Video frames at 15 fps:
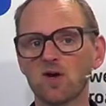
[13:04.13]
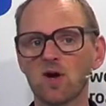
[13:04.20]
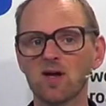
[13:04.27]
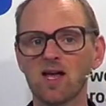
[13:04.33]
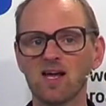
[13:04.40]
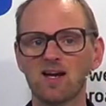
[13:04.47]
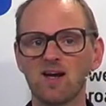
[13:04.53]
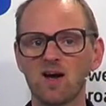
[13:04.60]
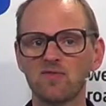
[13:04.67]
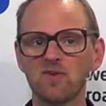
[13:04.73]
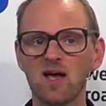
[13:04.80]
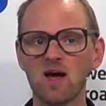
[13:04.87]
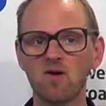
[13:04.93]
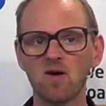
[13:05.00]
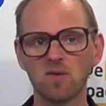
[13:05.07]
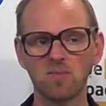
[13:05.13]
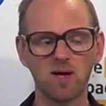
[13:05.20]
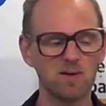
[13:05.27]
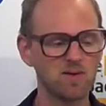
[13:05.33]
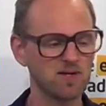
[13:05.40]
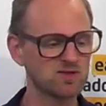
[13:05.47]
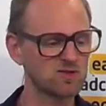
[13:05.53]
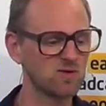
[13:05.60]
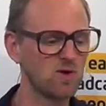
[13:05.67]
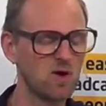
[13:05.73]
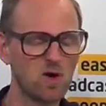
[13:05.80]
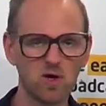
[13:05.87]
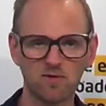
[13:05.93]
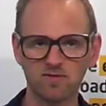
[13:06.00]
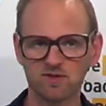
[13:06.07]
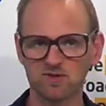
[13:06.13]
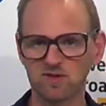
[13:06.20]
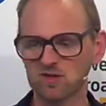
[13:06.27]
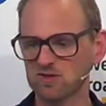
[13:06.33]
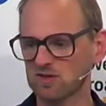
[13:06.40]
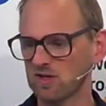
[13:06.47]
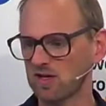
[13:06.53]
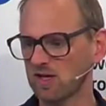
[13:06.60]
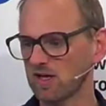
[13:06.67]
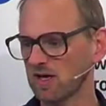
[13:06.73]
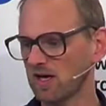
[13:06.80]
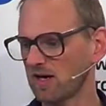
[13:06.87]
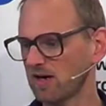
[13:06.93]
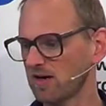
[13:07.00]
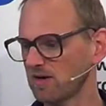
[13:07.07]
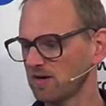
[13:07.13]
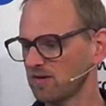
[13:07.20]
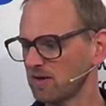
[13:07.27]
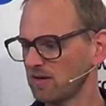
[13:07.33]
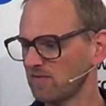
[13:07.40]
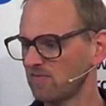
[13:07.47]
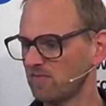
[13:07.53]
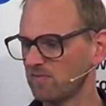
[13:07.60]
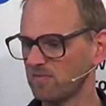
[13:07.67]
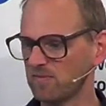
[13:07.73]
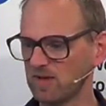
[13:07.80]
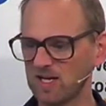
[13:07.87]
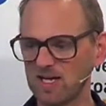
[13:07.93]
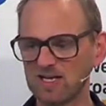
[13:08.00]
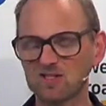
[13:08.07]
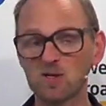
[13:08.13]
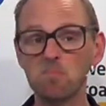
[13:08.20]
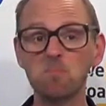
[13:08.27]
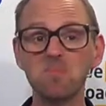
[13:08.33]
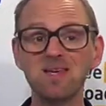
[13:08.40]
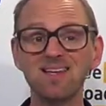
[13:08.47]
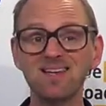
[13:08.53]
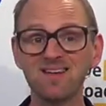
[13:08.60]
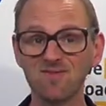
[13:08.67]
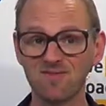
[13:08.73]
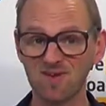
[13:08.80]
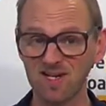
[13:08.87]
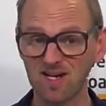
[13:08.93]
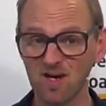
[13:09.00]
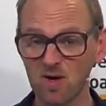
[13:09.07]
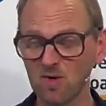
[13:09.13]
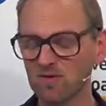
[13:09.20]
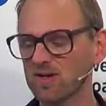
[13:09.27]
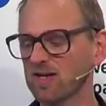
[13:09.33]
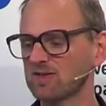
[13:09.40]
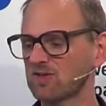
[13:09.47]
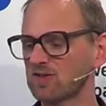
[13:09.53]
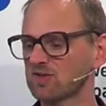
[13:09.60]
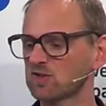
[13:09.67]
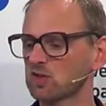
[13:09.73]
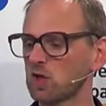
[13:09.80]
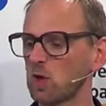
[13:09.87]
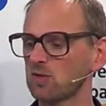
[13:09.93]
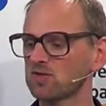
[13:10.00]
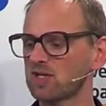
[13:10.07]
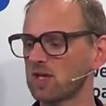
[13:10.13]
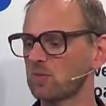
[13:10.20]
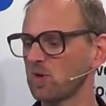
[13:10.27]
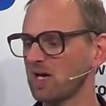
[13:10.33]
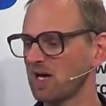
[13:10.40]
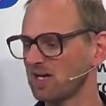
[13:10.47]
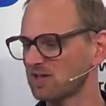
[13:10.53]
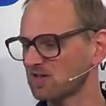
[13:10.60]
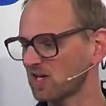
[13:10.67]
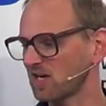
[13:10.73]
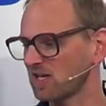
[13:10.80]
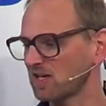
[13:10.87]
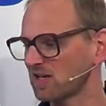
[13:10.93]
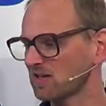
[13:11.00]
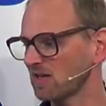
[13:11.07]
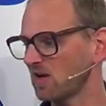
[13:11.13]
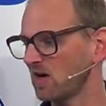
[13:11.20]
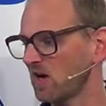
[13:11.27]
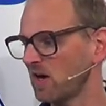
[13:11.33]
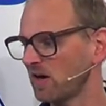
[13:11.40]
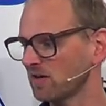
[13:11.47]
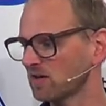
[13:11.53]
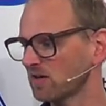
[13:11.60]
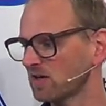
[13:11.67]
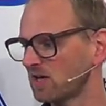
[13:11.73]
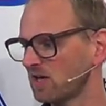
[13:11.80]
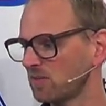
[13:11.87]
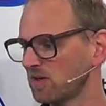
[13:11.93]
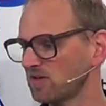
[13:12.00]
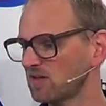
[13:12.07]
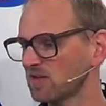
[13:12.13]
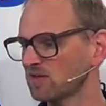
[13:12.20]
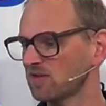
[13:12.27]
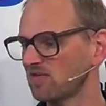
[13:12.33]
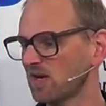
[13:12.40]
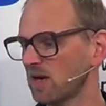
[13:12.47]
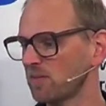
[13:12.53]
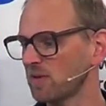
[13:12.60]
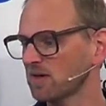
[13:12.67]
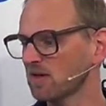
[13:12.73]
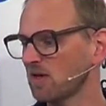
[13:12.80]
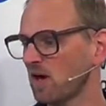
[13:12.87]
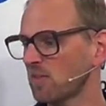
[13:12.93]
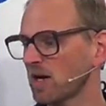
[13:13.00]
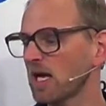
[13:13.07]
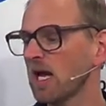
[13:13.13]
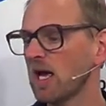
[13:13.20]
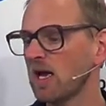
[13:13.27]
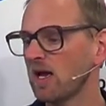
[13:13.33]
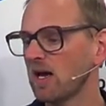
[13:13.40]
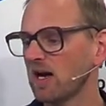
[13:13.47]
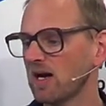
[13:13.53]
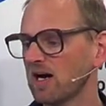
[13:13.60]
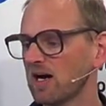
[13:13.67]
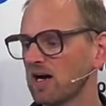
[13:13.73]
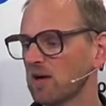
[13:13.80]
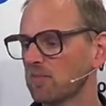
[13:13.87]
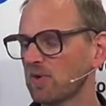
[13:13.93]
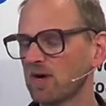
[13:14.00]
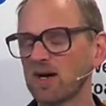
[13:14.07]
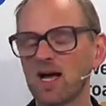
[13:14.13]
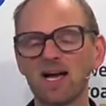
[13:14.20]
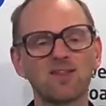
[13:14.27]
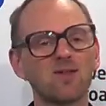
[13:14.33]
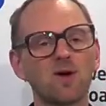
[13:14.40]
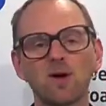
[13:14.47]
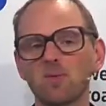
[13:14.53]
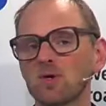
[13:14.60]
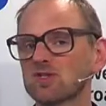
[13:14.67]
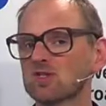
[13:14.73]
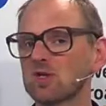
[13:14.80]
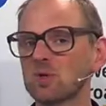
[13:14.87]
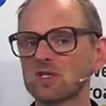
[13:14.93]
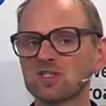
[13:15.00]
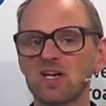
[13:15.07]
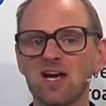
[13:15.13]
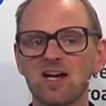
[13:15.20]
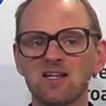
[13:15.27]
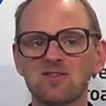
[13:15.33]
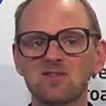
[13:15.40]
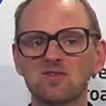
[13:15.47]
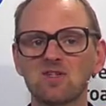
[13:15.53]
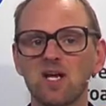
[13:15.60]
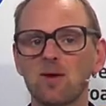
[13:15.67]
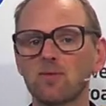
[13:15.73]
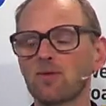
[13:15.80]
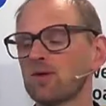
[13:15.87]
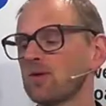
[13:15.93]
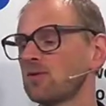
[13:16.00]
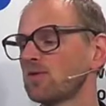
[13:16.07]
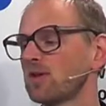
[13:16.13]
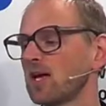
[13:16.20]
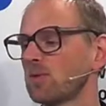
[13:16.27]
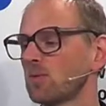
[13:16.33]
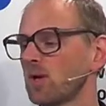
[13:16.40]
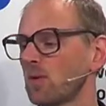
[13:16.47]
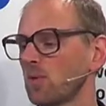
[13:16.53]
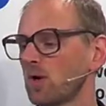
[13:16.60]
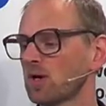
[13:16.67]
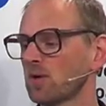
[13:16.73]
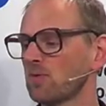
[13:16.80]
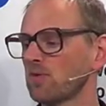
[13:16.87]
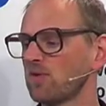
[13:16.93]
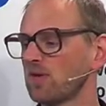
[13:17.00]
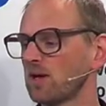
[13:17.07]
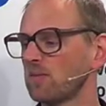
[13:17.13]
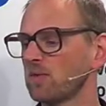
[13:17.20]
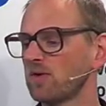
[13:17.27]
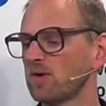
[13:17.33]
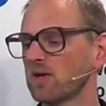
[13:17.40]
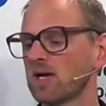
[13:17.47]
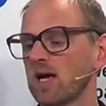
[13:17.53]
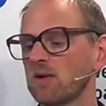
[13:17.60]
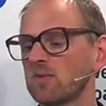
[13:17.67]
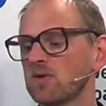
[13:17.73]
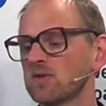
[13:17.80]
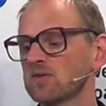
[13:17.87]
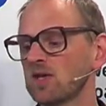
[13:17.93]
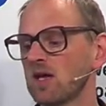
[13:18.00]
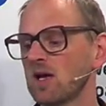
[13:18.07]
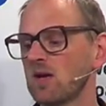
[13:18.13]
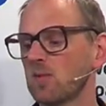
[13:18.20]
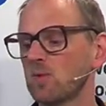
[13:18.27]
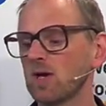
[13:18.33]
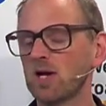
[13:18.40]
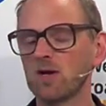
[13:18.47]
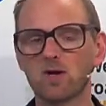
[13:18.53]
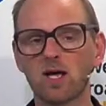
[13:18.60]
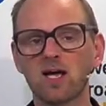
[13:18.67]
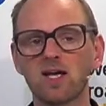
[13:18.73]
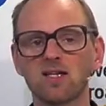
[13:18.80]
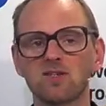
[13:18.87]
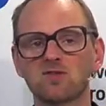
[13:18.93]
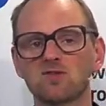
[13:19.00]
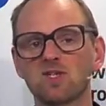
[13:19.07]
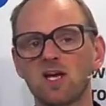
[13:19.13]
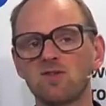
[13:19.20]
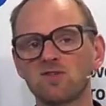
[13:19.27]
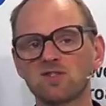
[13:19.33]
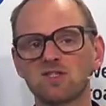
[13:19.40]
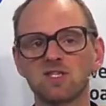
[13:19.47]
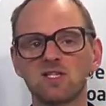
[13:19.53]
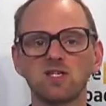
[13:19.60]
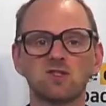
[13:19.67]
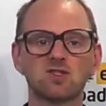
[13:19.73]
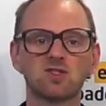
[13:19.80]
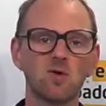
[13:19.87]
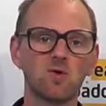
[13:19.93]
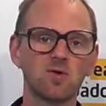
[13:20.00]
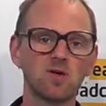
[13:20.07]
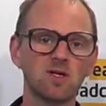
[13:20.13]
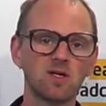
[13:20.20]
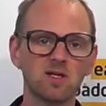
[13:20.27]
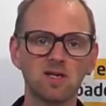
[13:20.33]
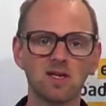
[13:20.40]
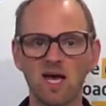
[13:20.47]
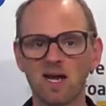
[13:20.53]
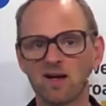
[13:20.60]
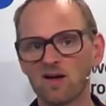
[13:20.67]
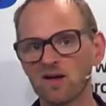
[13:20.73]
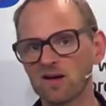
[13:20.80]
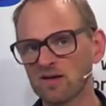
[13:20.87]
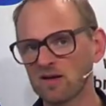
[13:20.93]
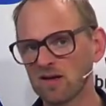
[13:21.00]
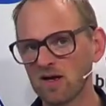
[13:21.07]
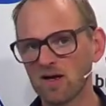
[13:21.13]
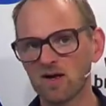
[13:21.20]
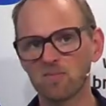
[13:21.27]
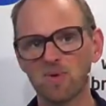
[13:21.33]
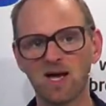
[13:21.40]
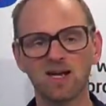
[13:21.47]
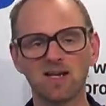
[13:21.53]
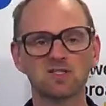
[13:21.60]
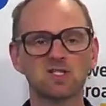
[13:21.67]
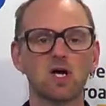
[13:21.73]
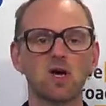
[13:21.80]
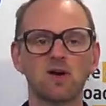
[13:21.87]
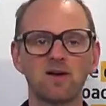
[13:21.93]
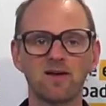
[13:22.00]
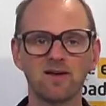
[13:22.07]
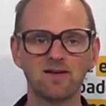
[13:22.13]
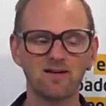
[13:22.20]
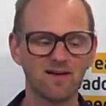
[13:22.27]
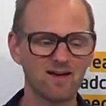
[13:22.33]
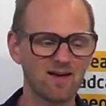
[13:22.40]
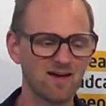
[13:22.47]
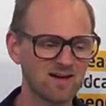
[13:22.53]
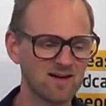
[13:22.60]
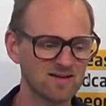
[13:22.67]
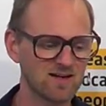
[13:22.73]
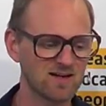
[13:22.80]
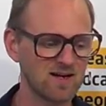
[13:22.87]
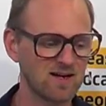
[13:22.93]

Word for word: talking enough now, and maybe it's too long for such a intermediate video that just shows that we are intended on keeping this development coming. But I thought it was so exciting to share with you that we are working with the Amira cameras. We are looking into JVC, Sony, Canon, Panasonic, and